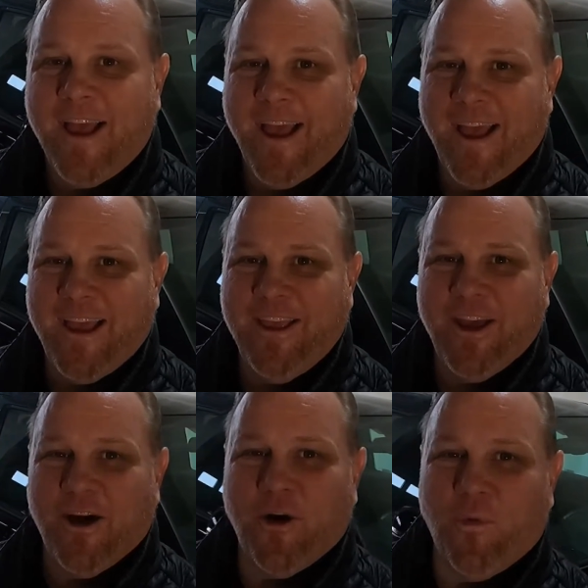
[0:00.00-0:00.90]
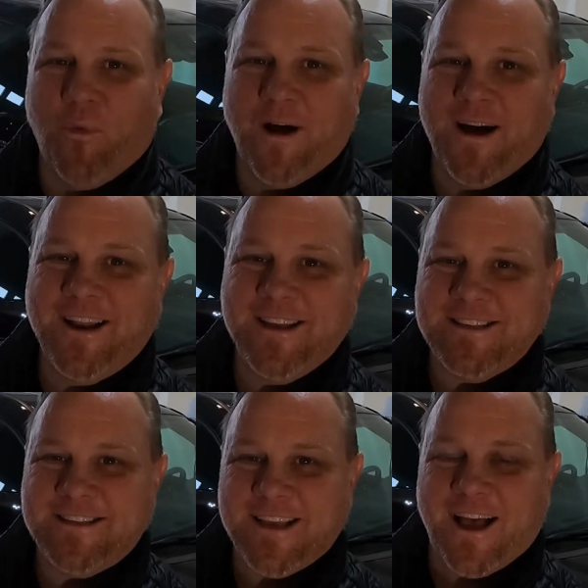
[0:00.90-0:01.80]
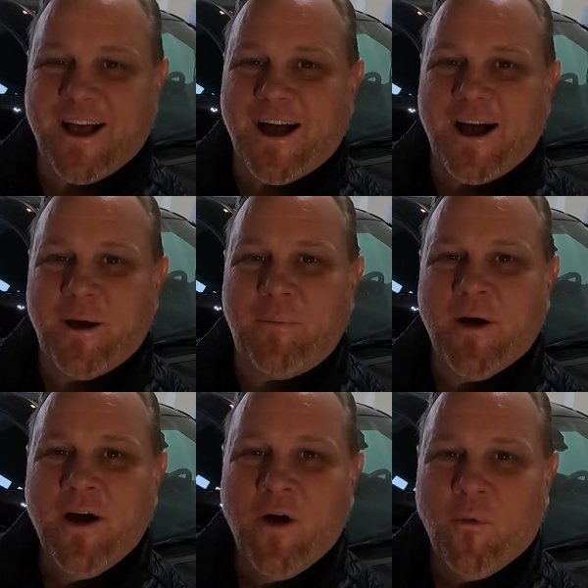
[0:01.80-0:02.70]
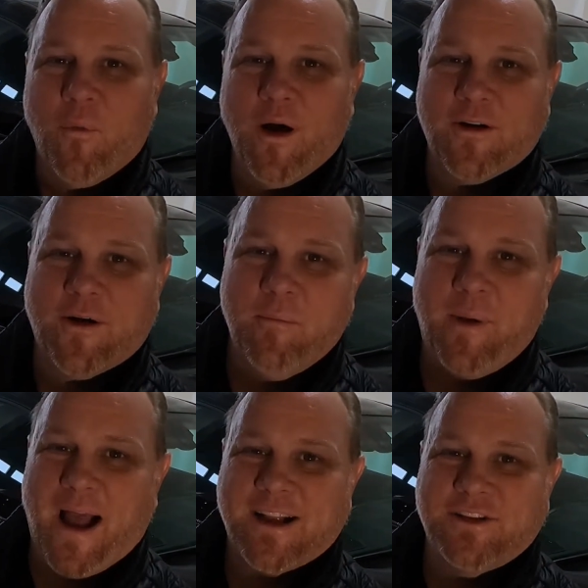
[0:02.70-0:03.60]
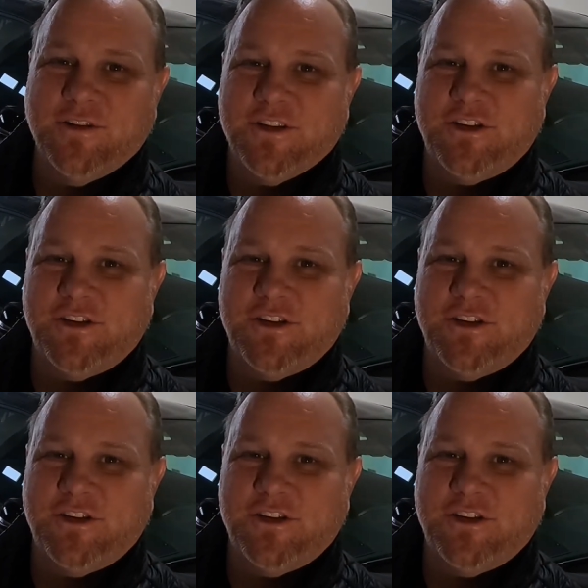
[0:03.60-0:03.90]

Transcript: Hey yo, what is up? Welcome back to the